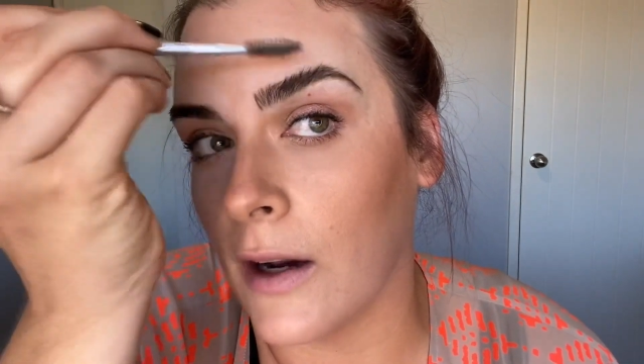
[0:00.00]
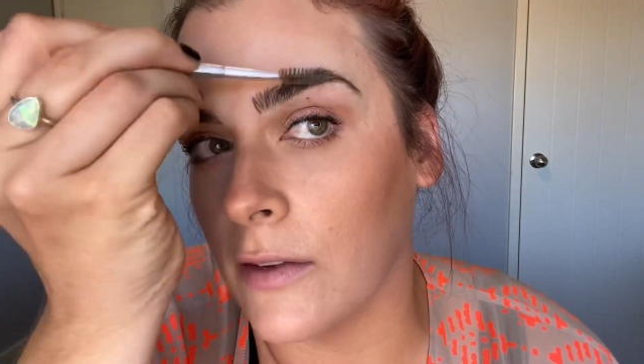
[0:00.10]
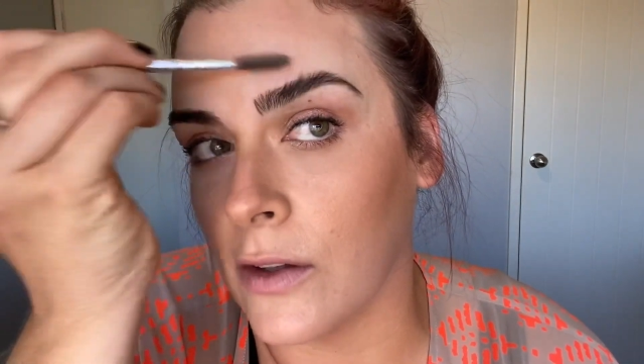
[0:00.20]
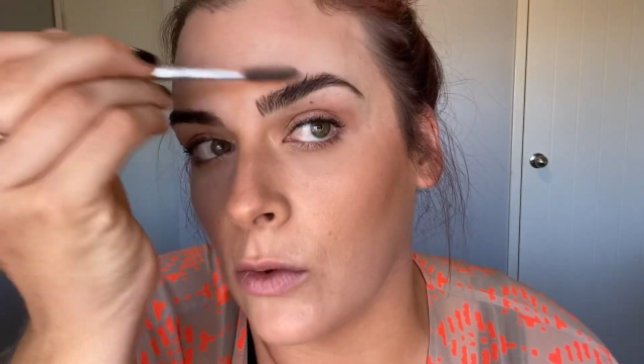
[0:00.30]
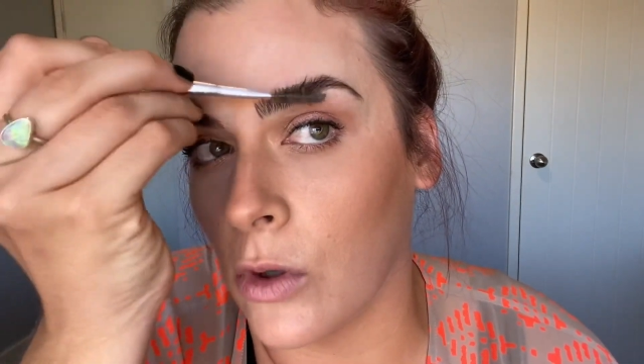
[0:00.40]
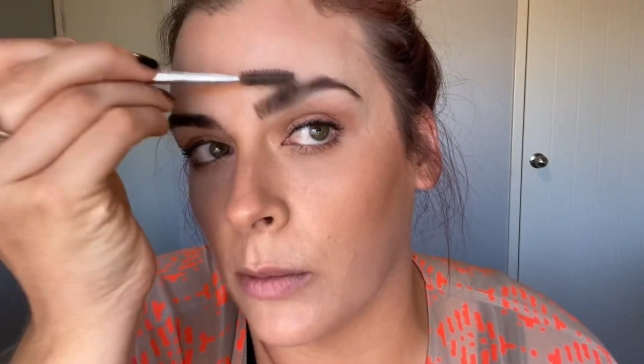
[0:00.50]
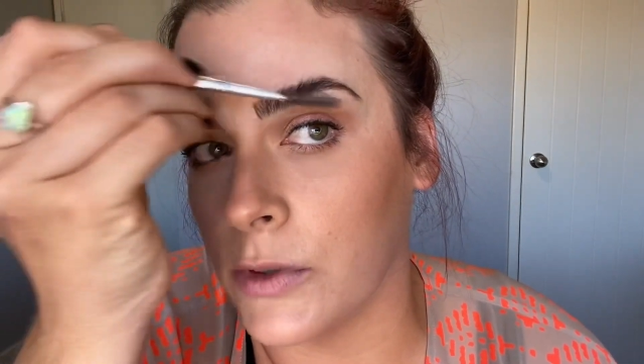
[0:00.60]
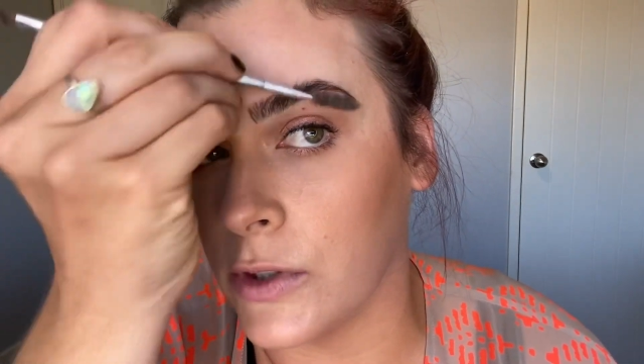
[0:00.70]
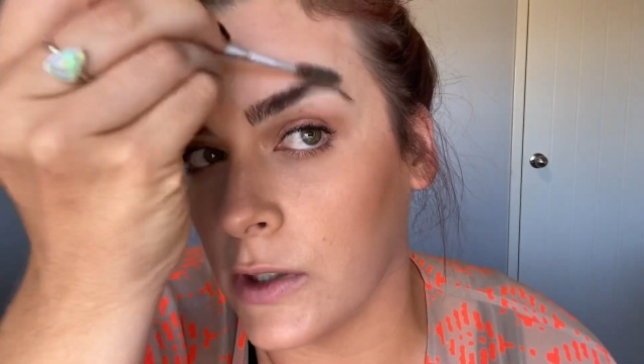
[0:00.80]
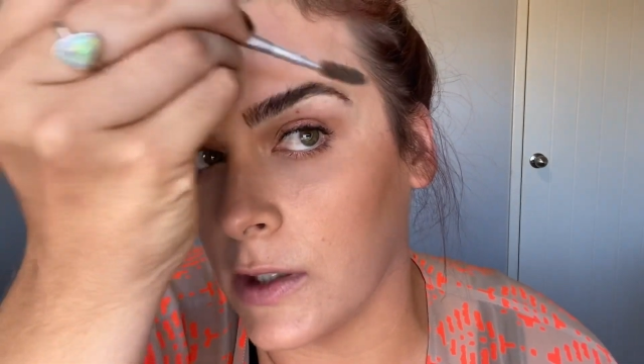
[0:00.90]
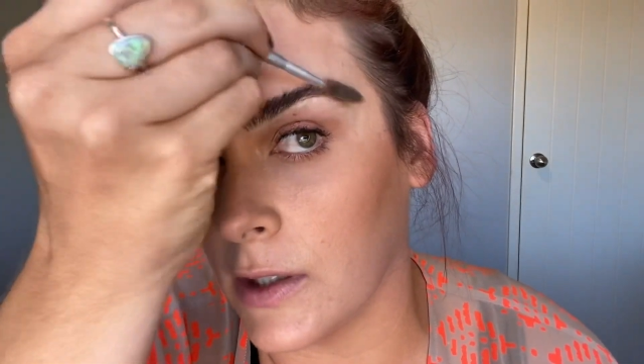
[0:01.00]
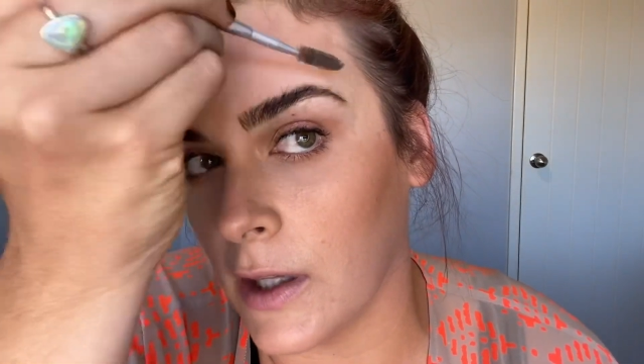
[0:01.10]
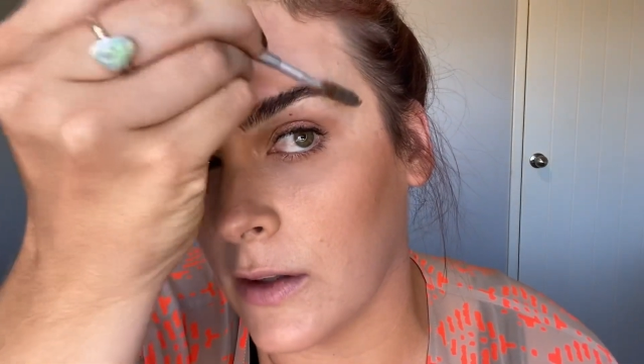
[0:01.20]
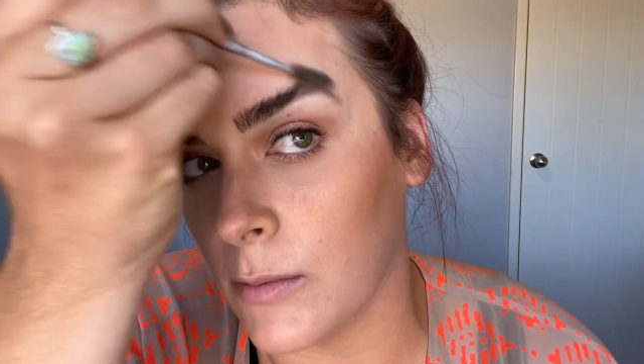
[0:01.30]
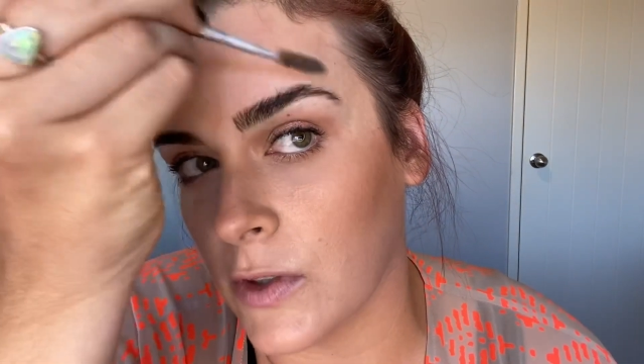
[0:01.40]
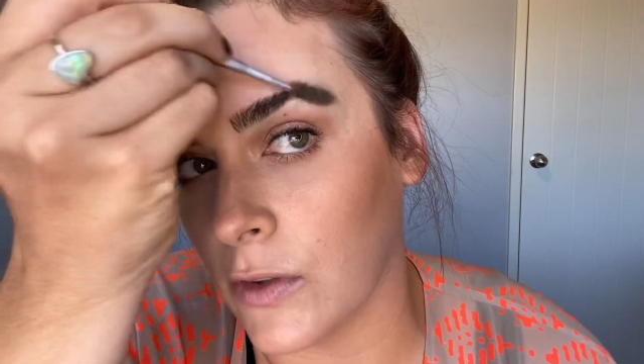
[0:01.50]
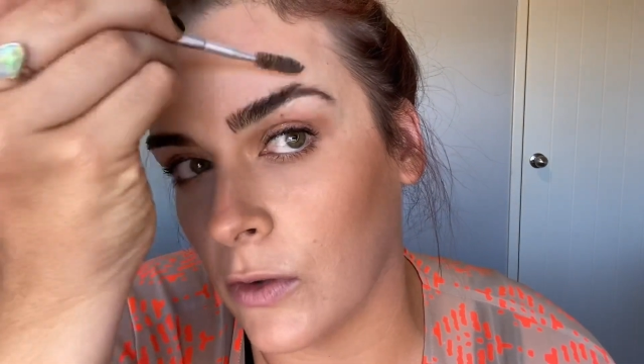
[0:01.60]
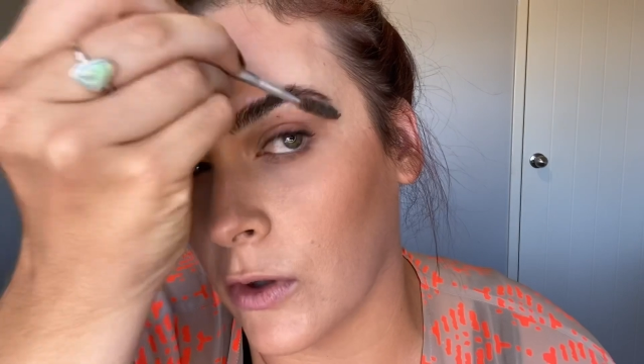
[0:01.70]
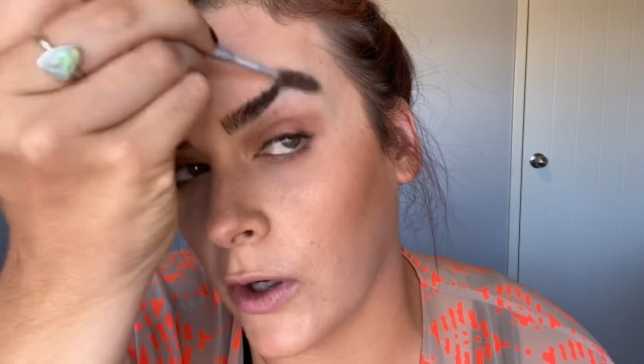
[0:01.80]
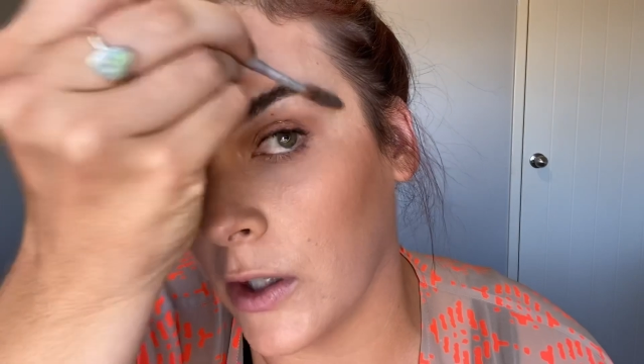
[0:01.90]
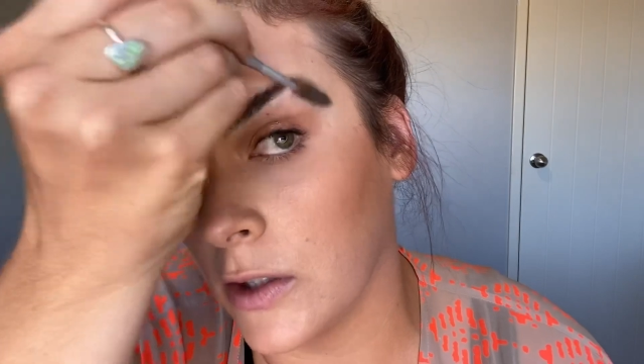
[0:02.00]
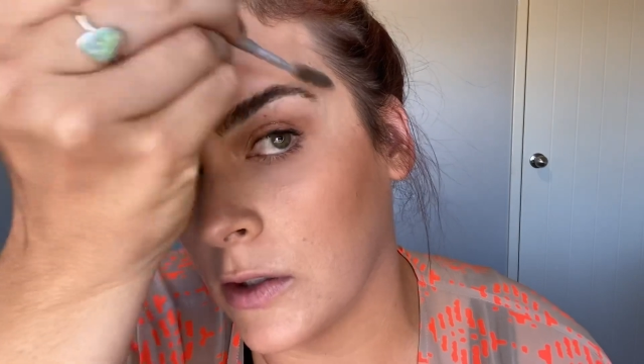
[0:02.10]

It's a good opportunity to let them just grow.